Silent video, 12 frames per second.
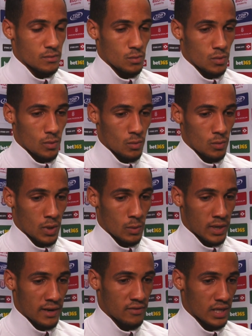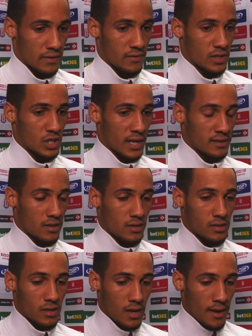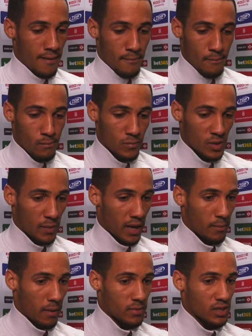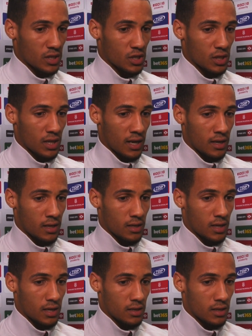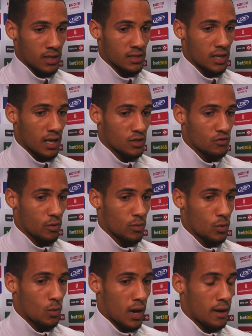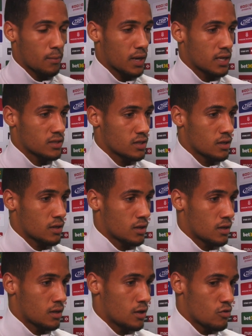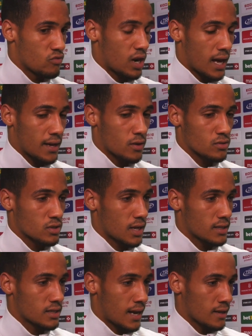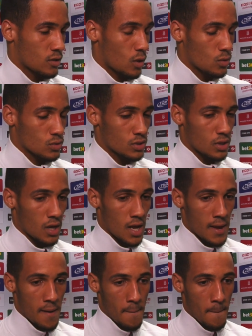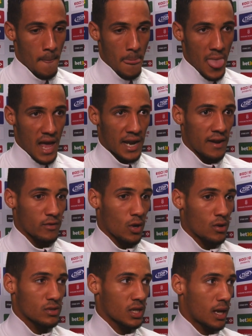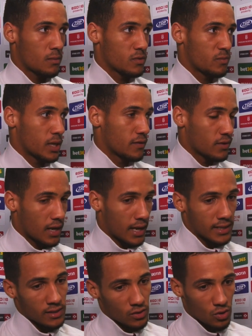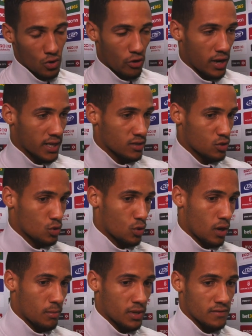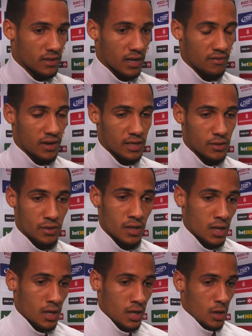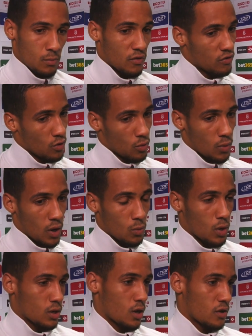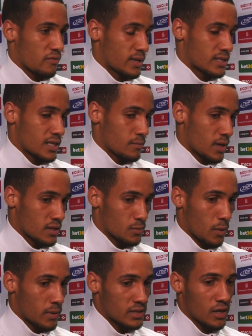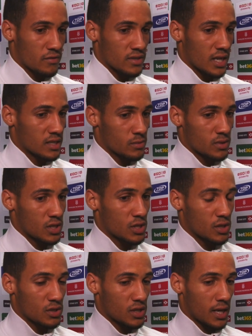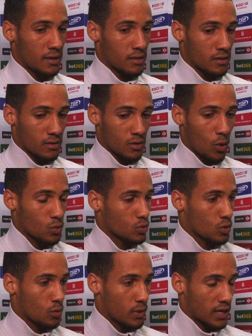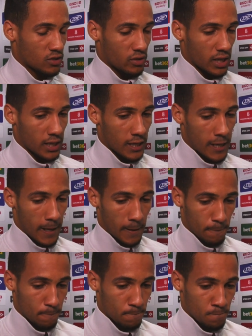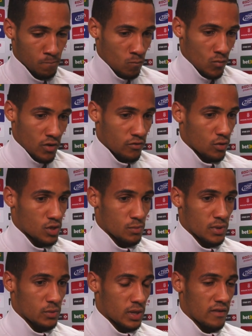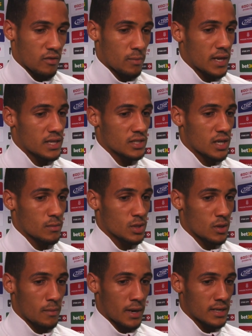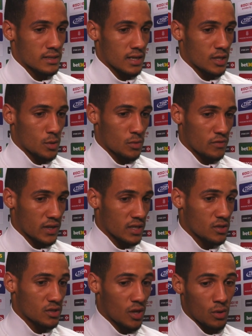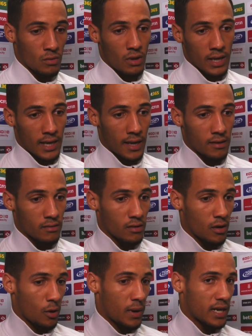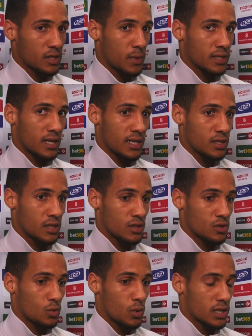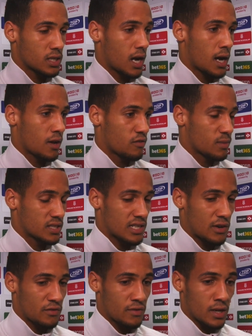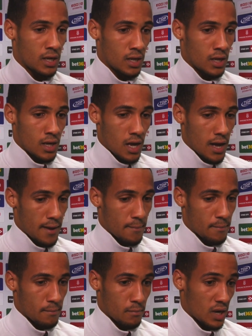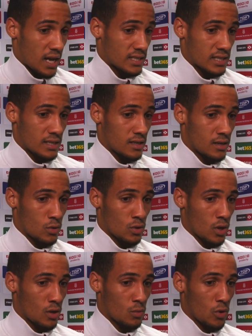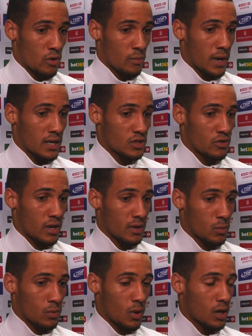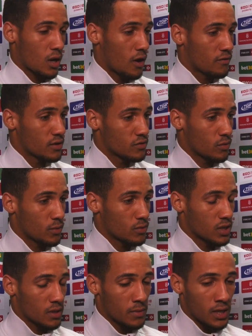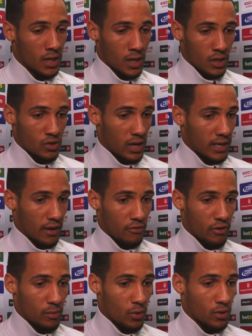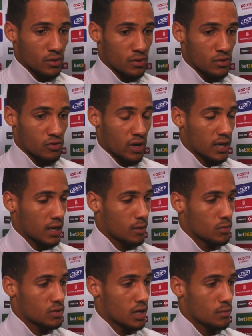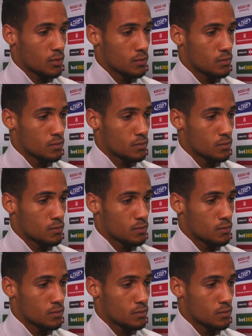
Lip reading: and whenever given a chance to play in my position, that in today's football, wire players are relied on to add goals. I never go into games believing that I need to score. I believe that if I can perform well, work hard for my teammates, put myself in dangerous positions, then goals will come naturally. Fortunately, whenever I play in the Championship, I managed to get double figures. So again, you know, my expectation is always high of myself. But like I said, all I've got to worry about is trying to work hard for this football team, trying to get 3 points and trying to count the table.